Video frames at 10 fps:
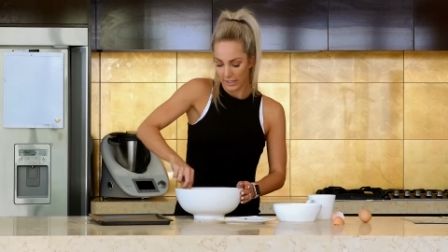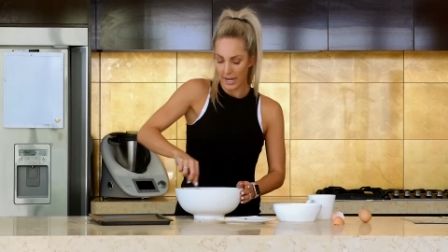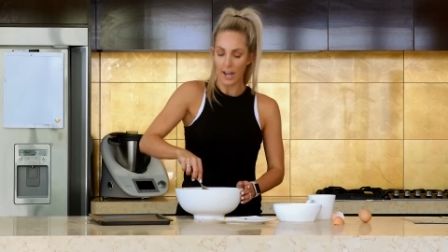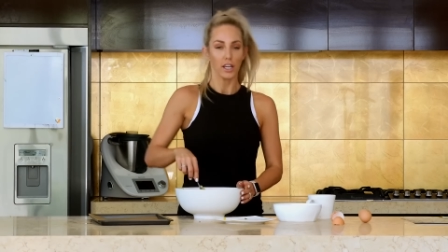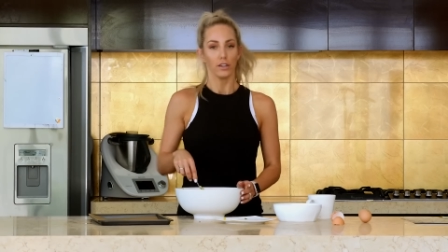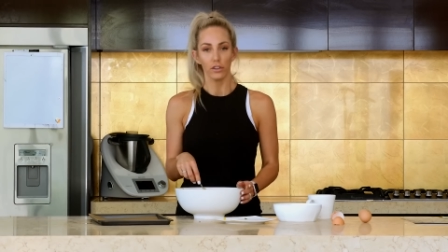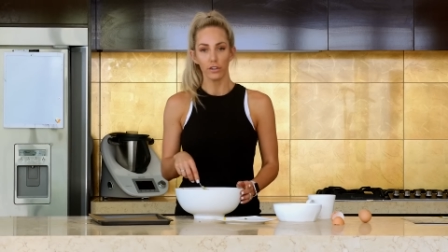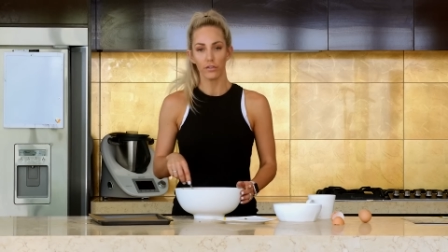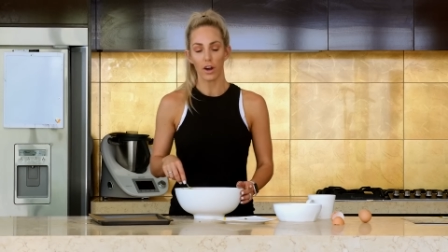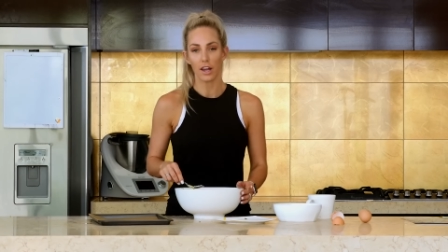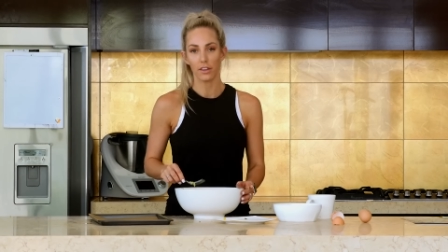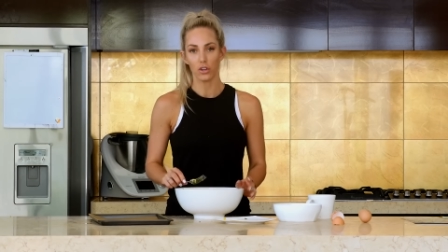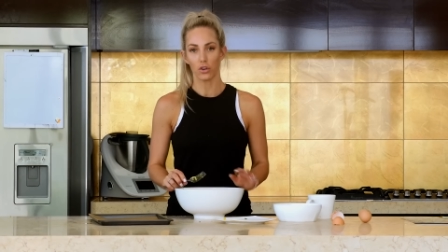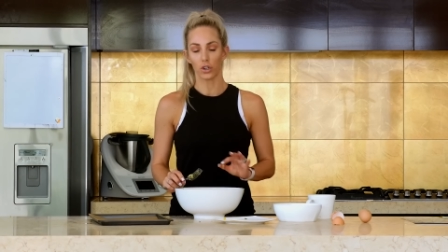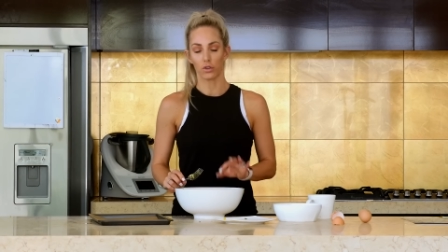Now, if you find that
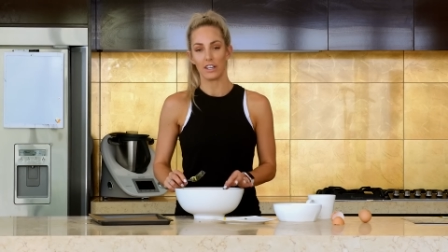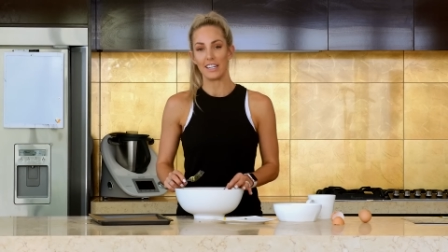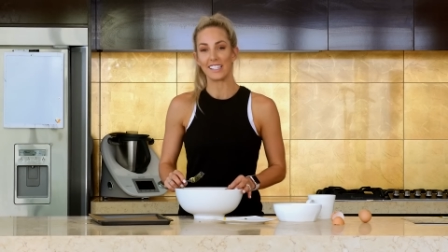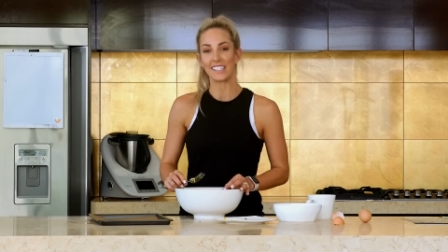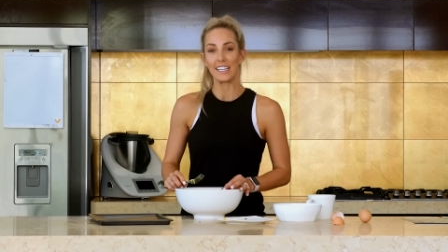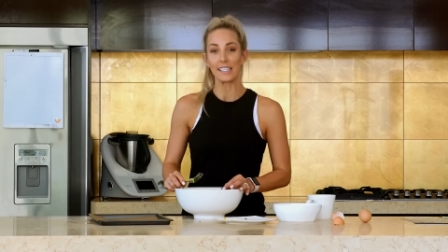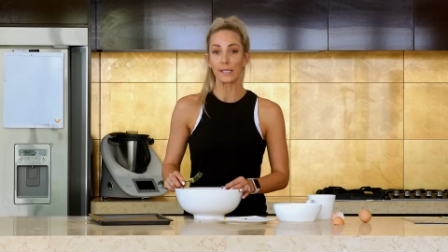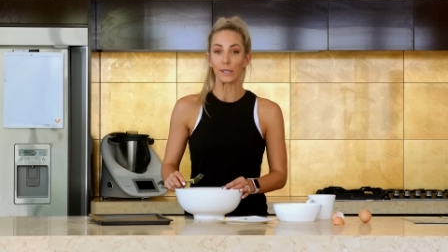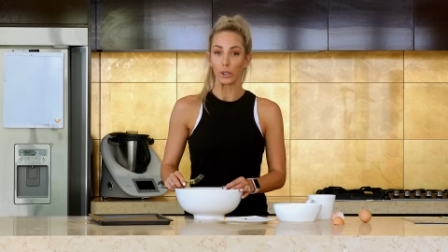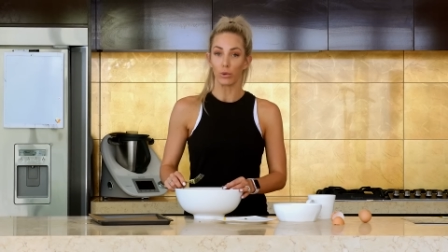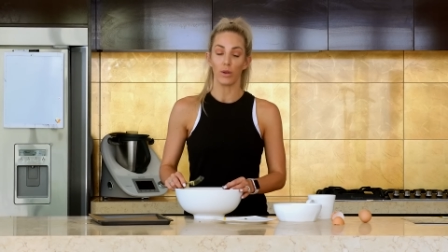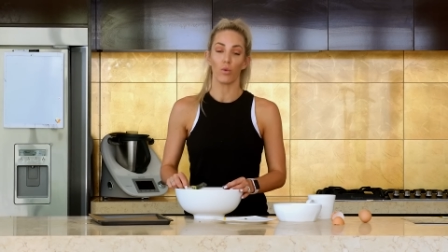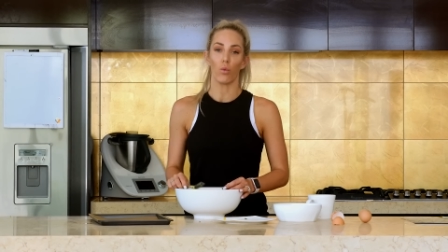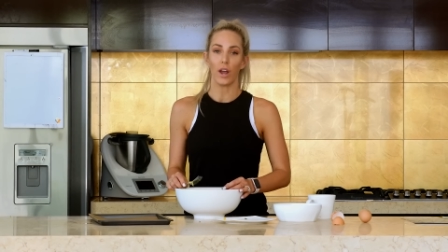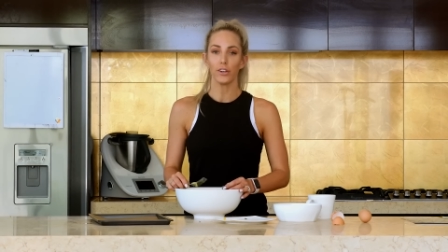your ingredients is a little
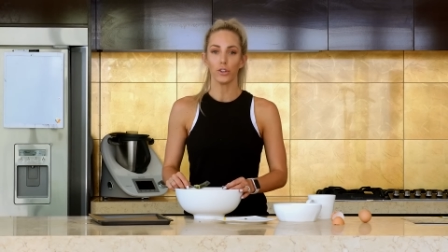bit wet,